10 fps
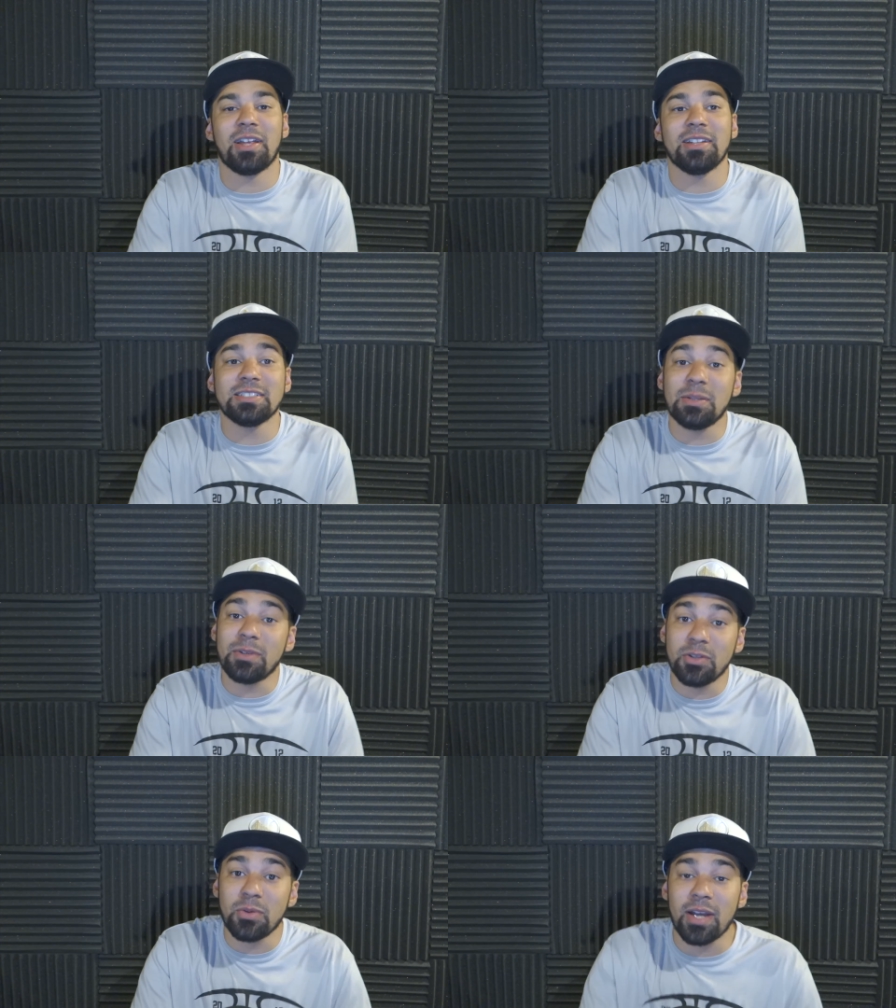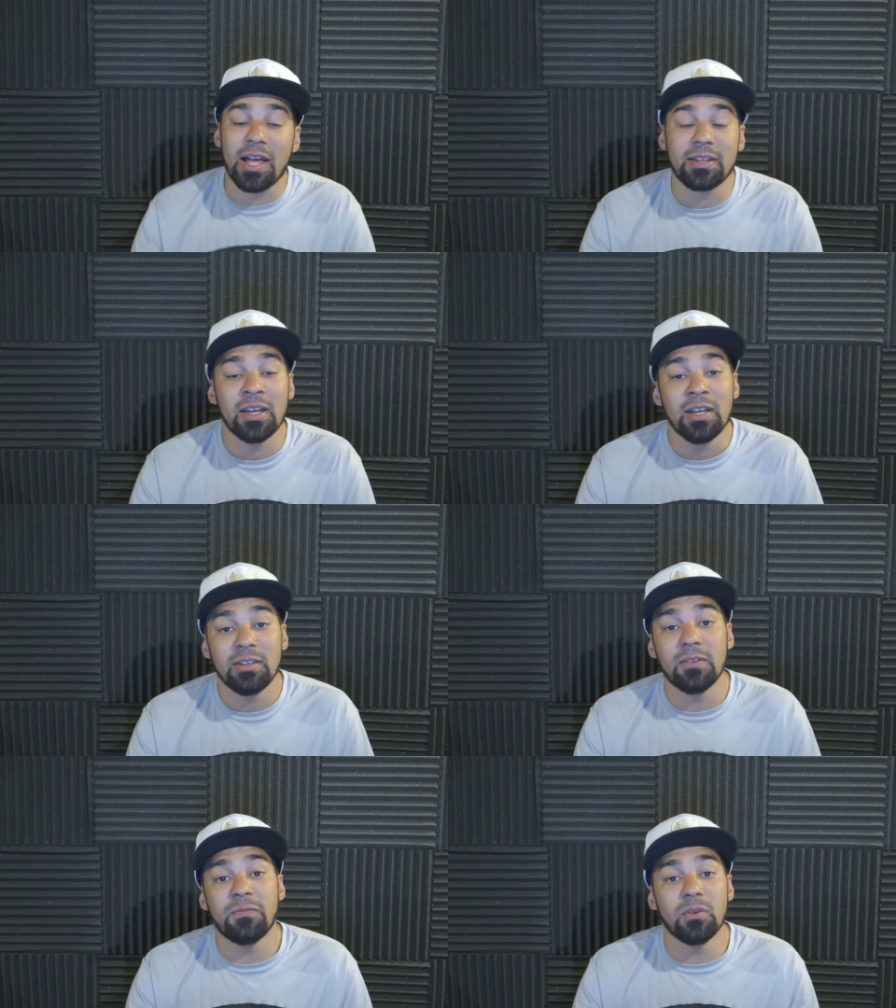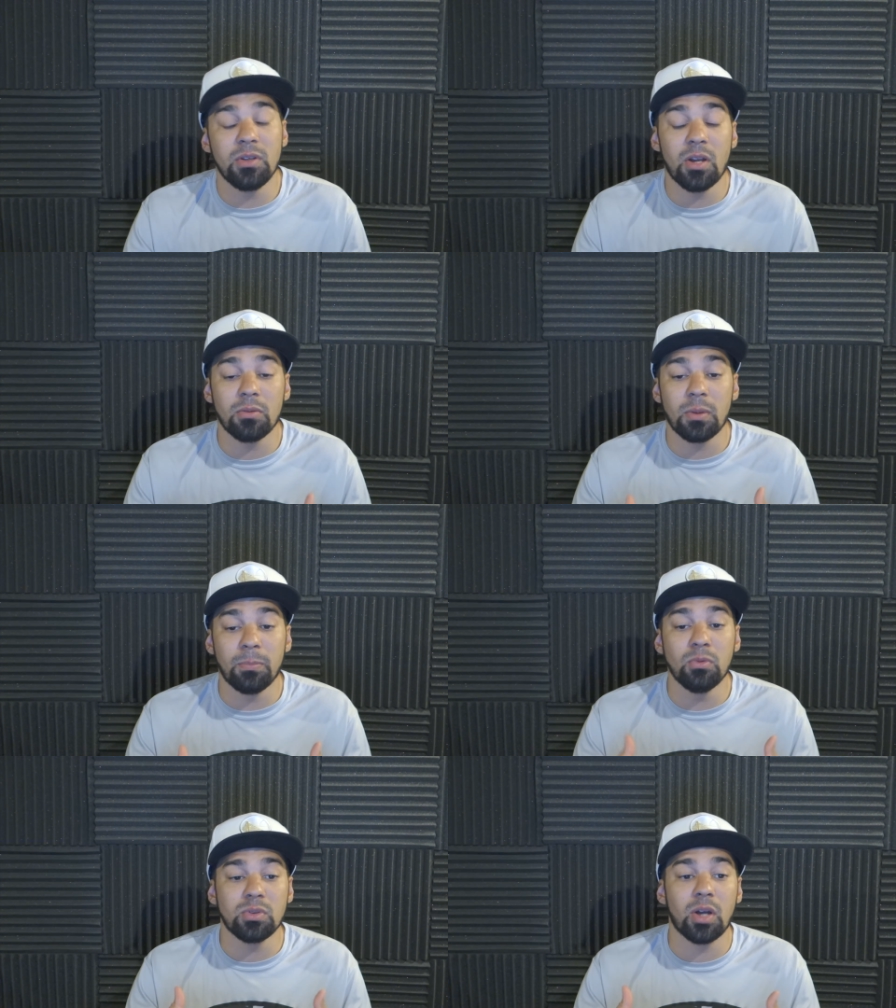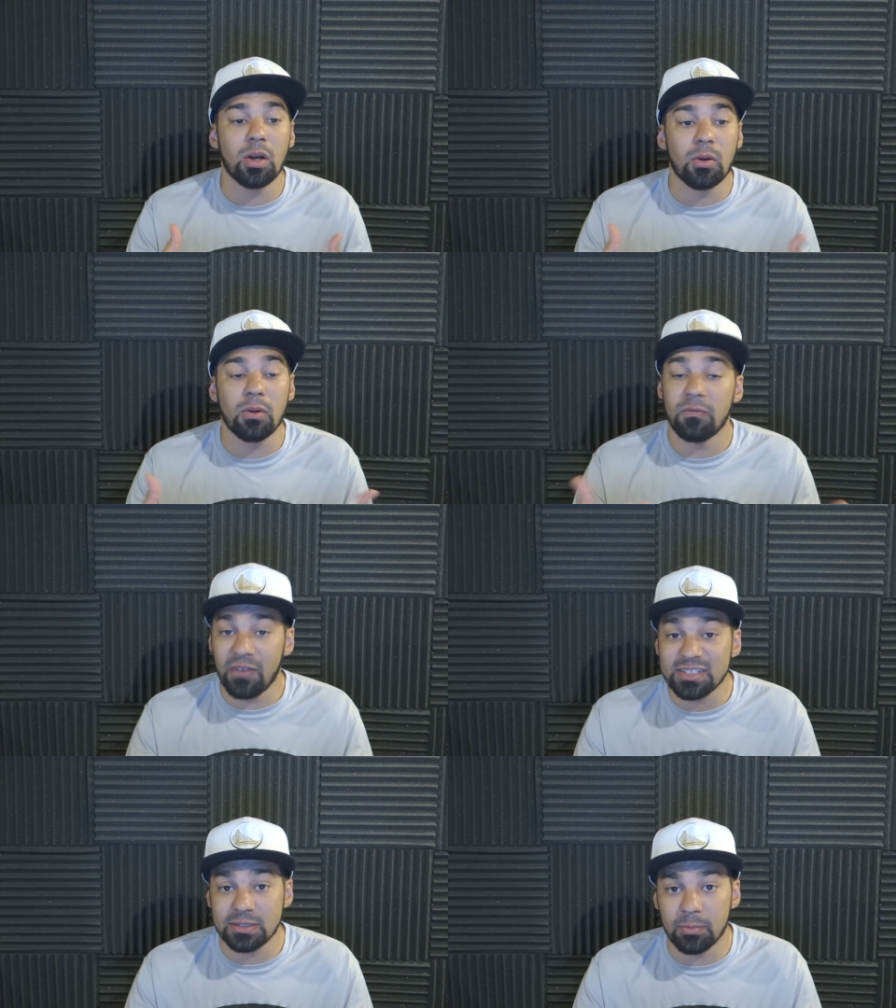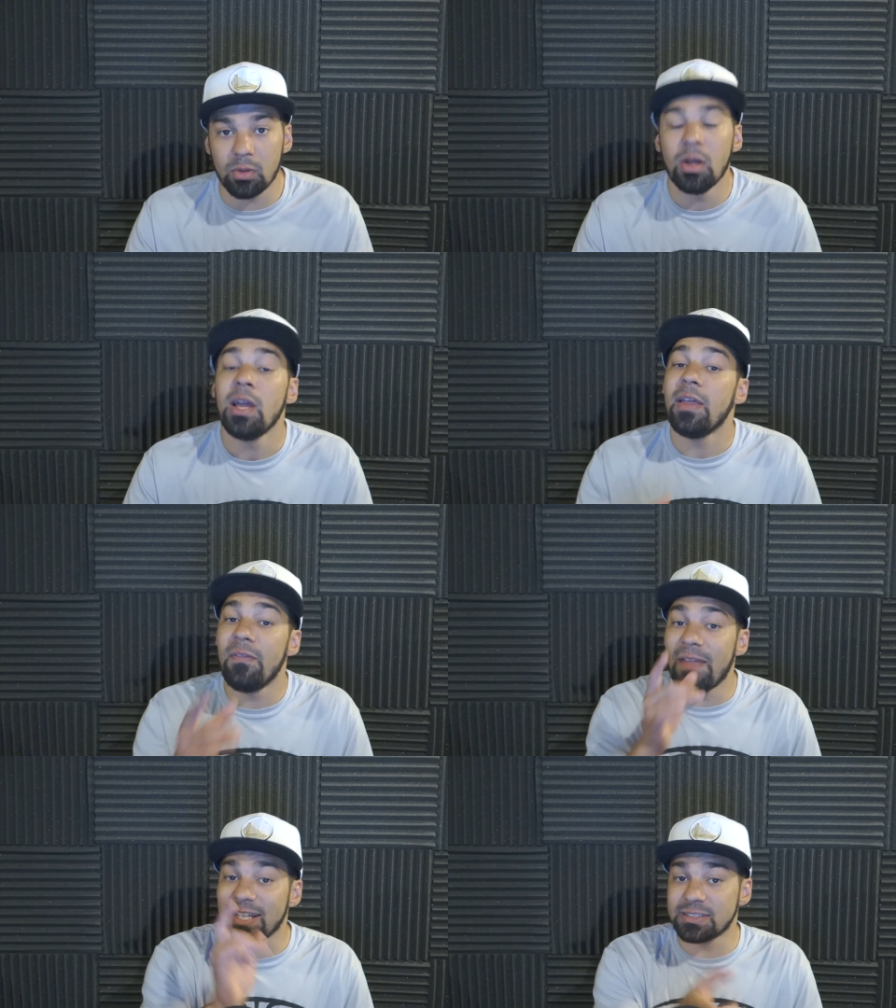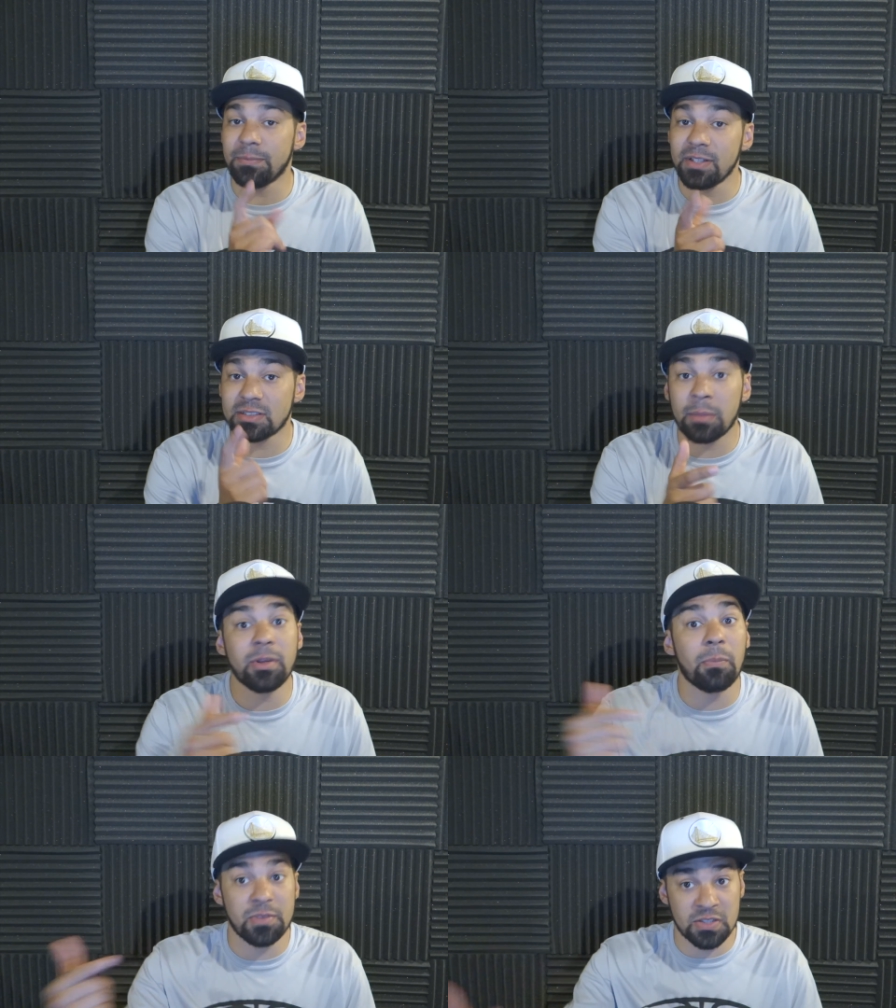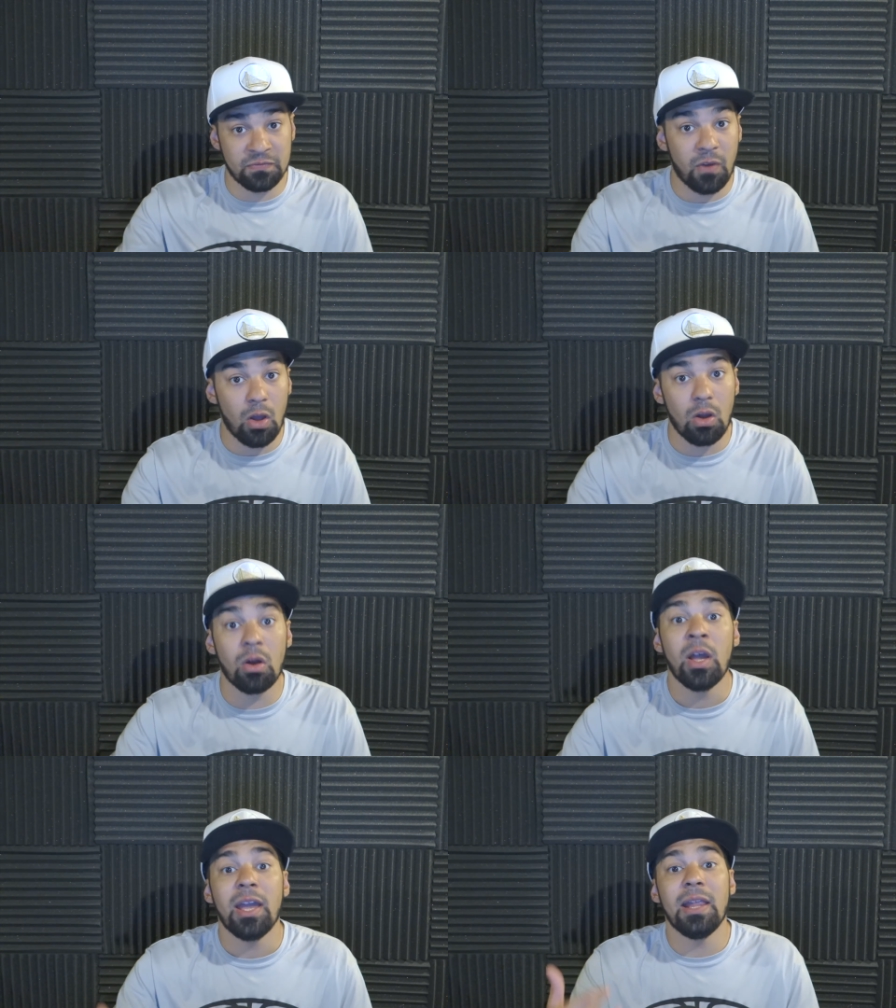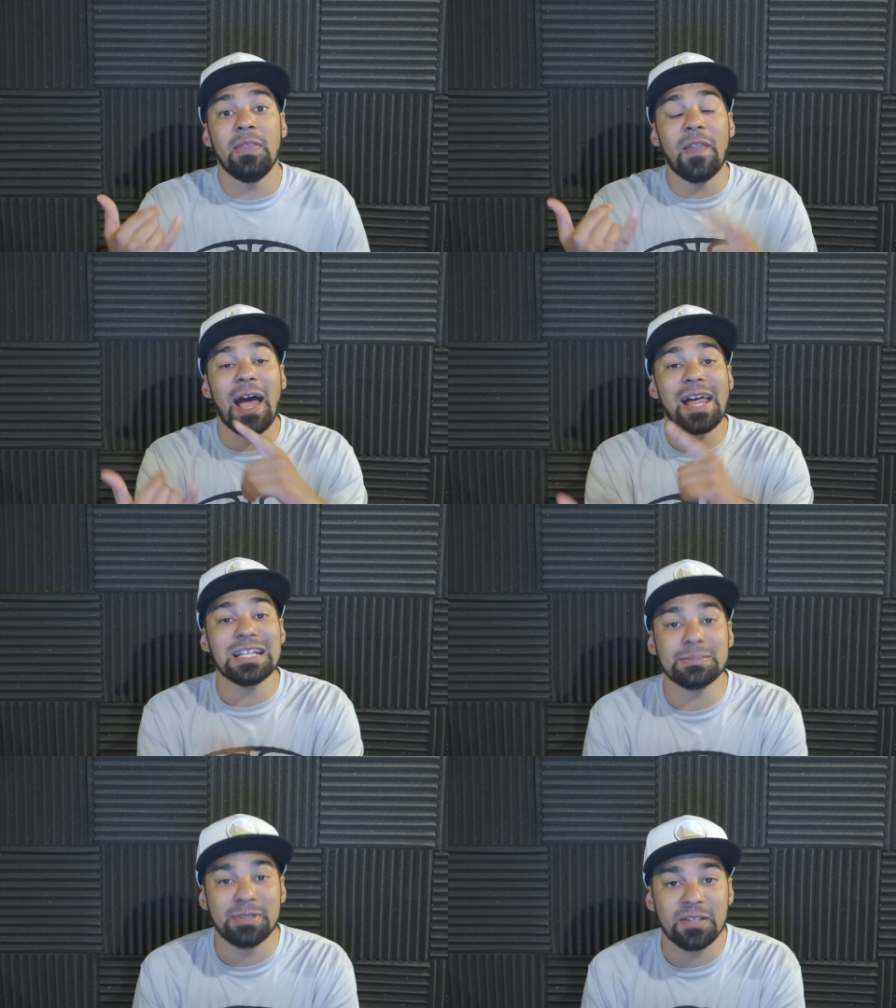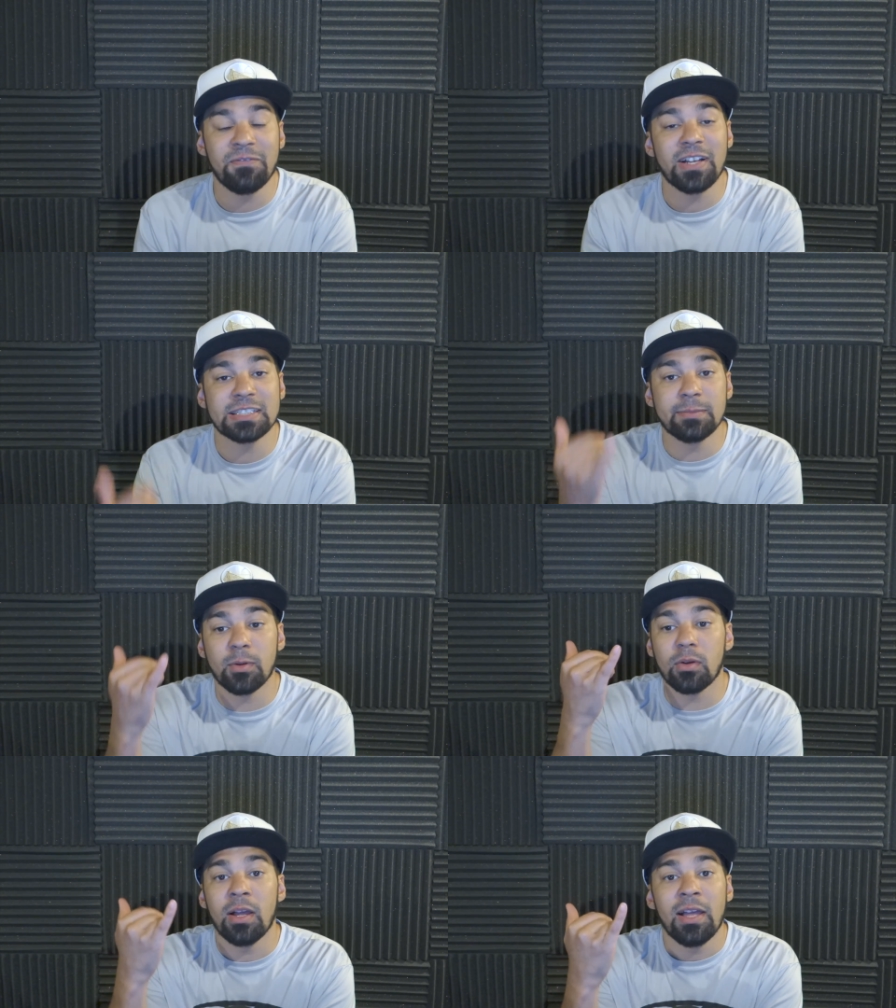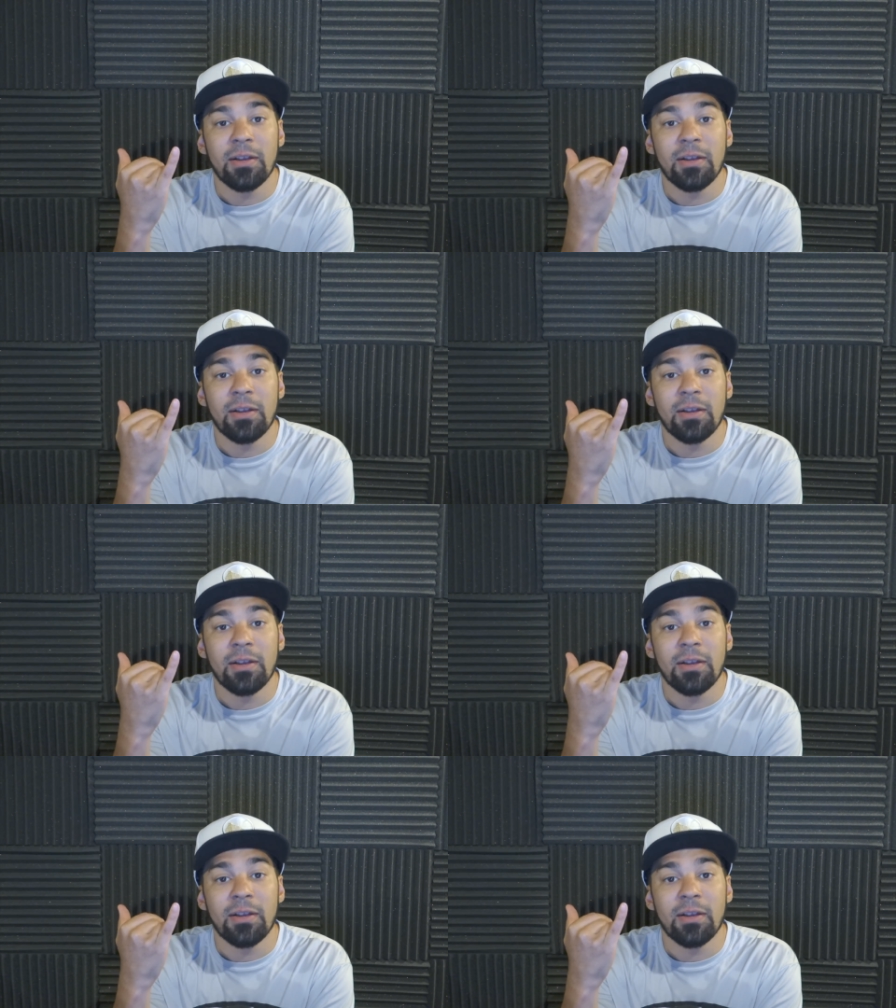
Unless they want to do it at the you know the Bunko Festival, and that's something that's coming up this fall, and that has been the festival